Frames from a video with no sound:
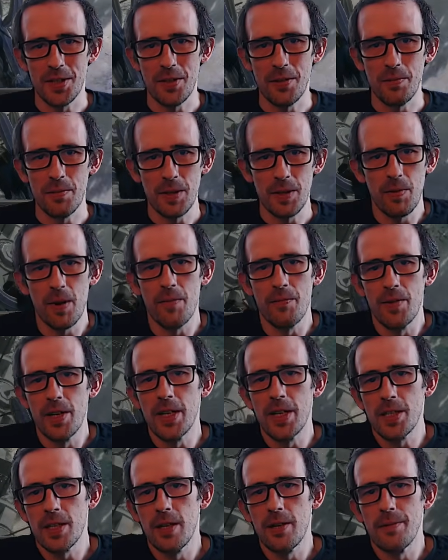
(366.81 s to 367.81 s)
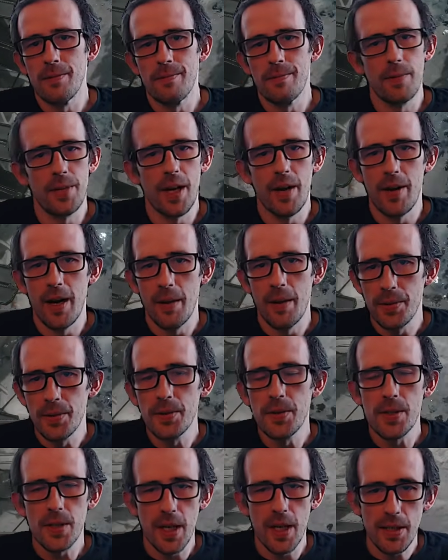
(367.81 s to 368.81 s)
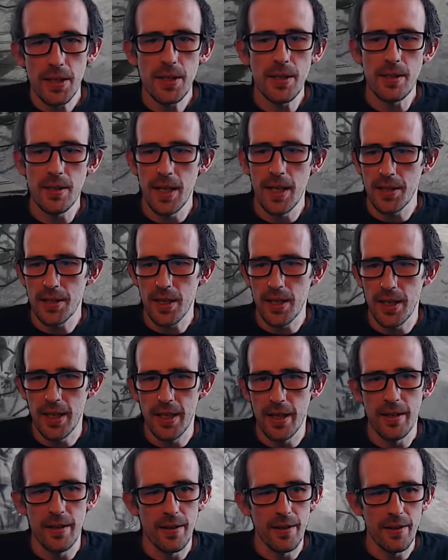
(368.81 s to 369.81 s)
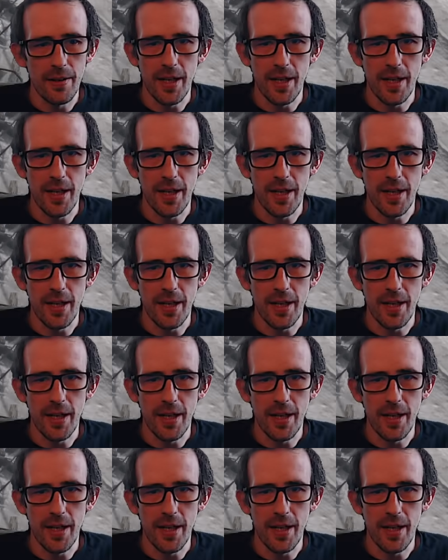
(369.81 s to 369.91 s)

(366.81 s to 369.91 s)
So we run really slow without our boots. That's clear.